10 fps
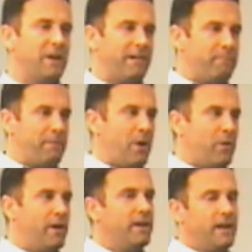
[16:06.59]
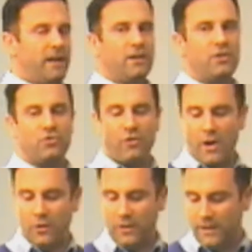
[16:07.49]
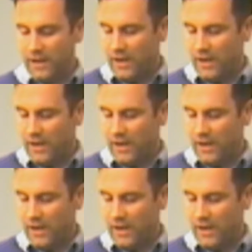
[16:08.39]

they want to have power and control.